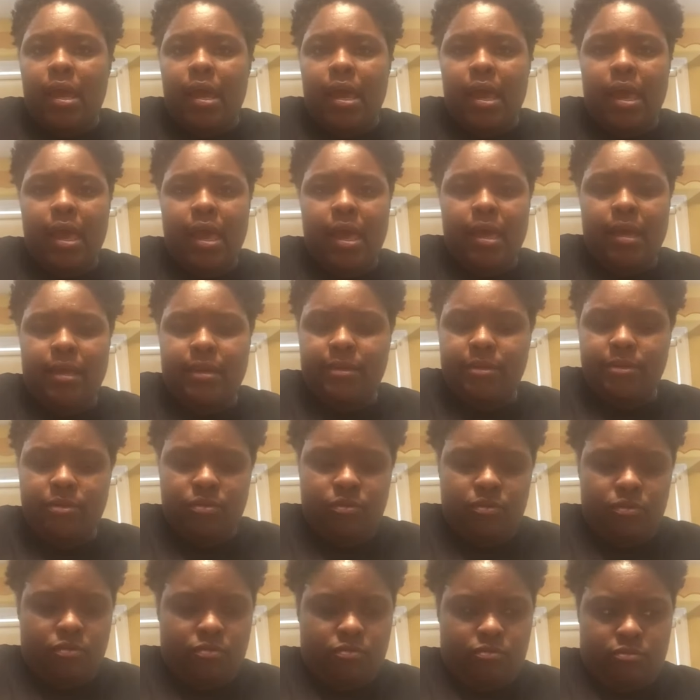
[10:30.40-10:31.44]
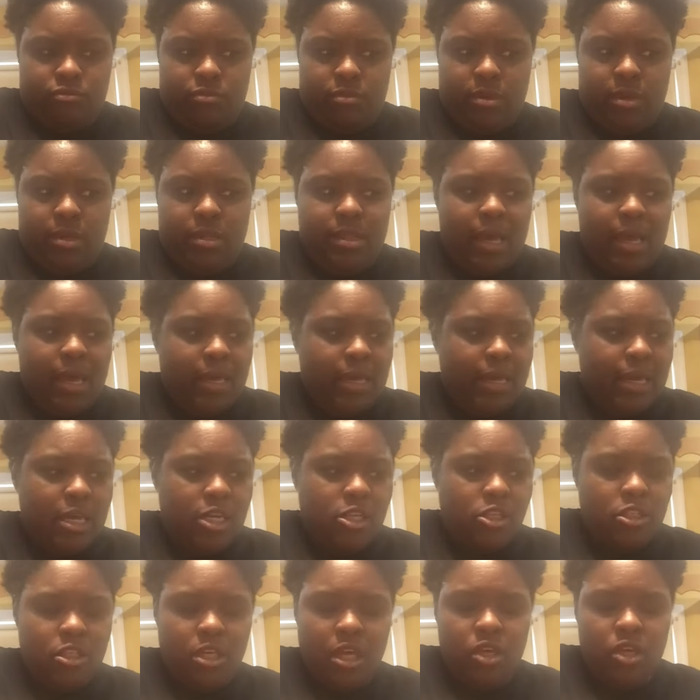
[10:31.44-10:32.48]
And in that
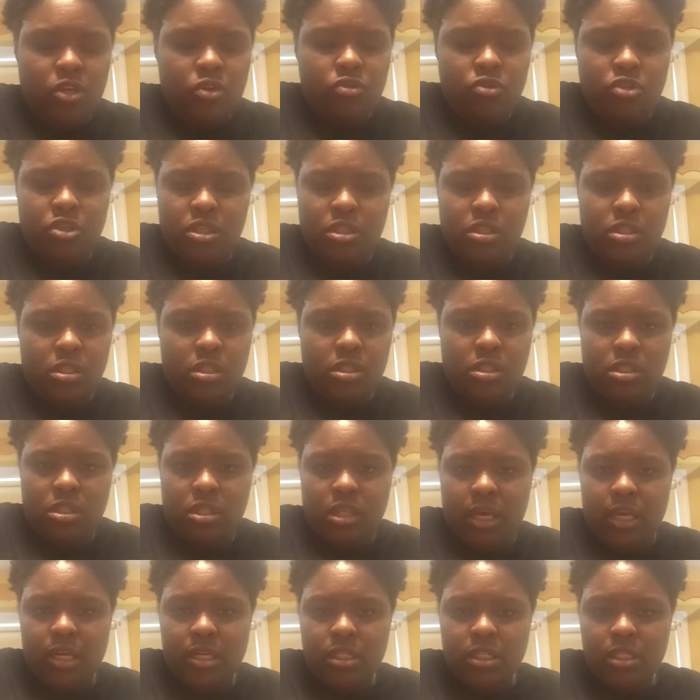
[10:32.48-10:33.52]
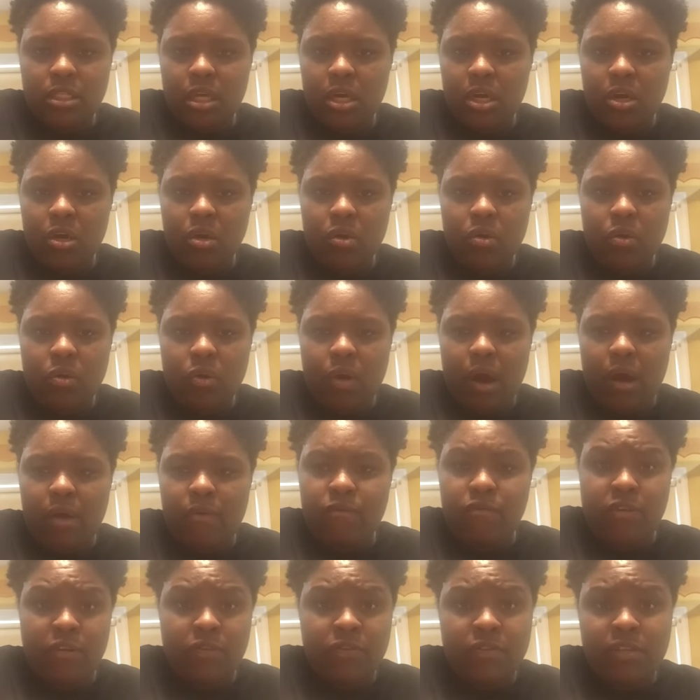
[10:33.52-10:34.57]
case, yeah, you just let us know.
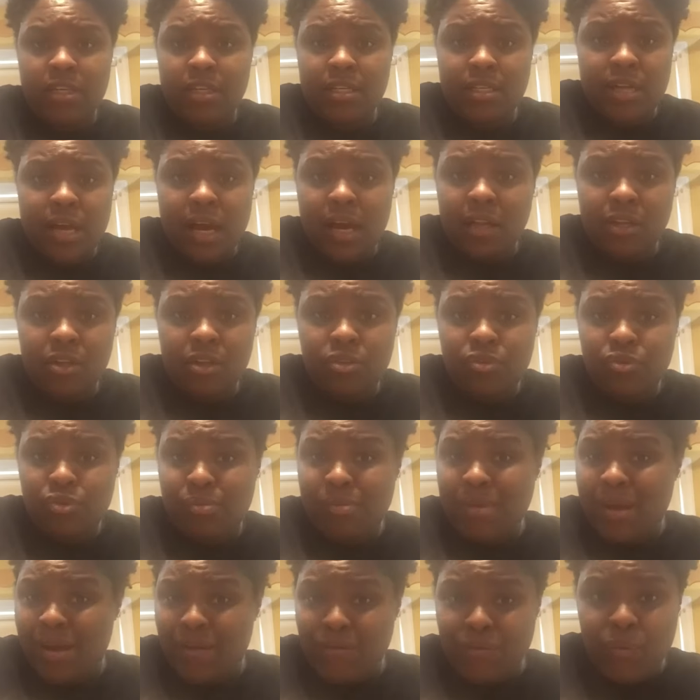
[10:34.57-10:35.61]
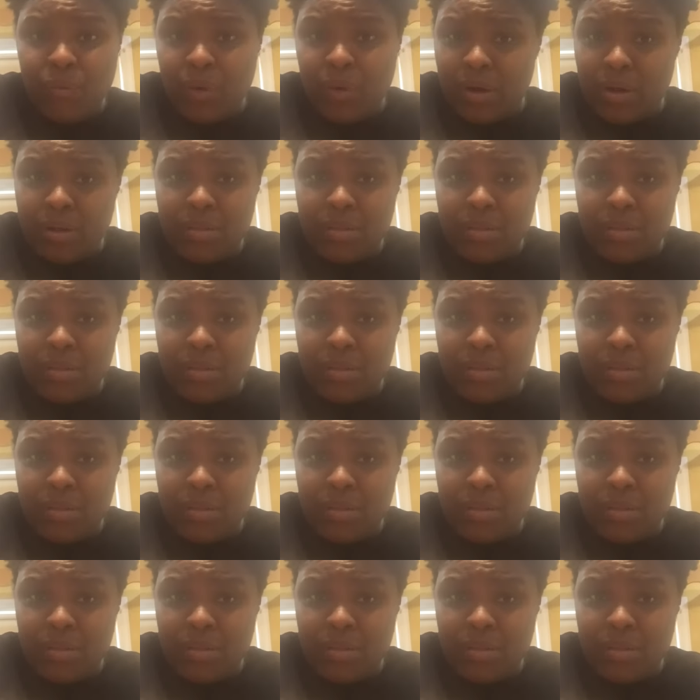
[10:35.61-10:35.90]
$15 from every one